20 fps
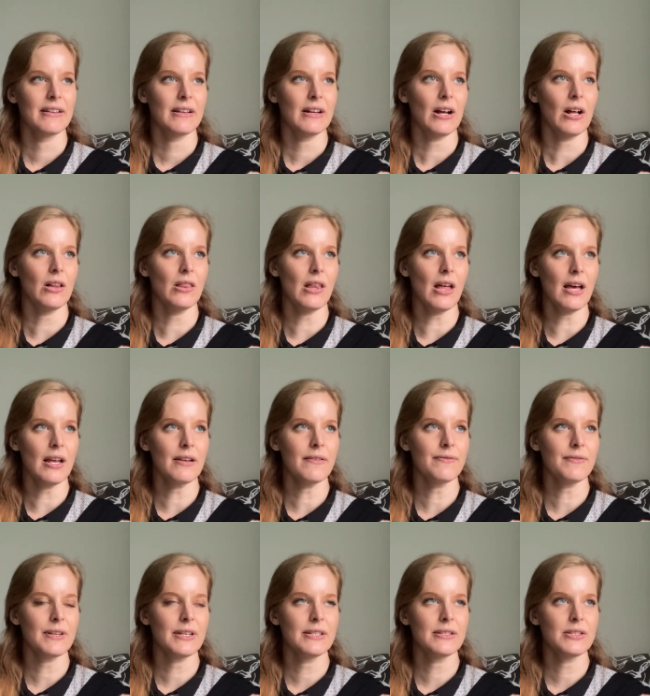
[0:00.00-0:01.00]
a lot
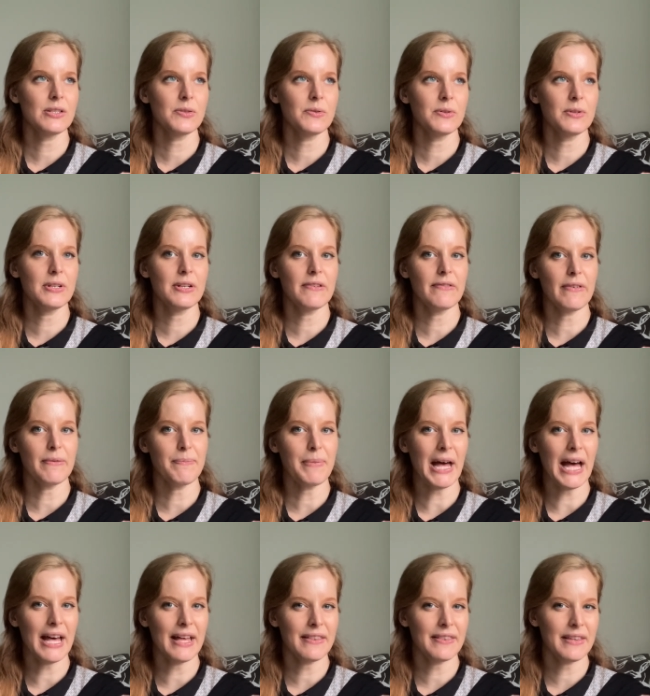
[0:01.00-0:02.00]
of intuitive,
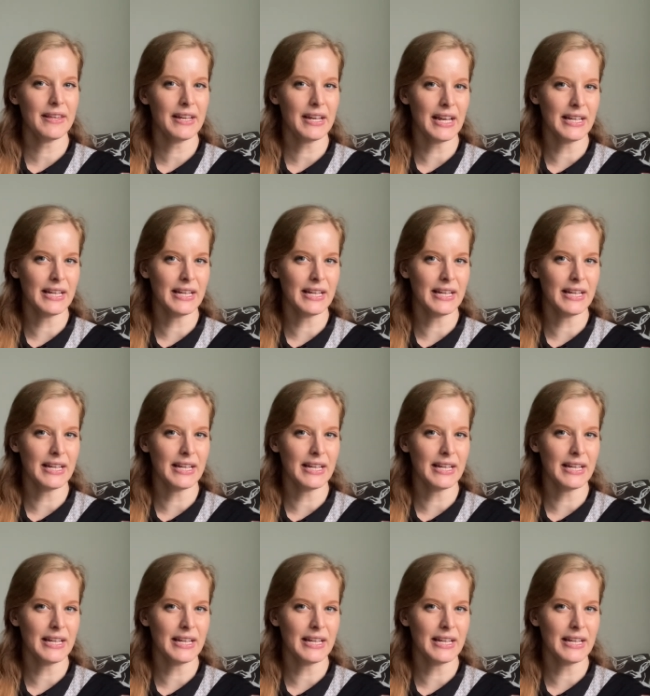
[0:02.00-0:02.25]
empathic,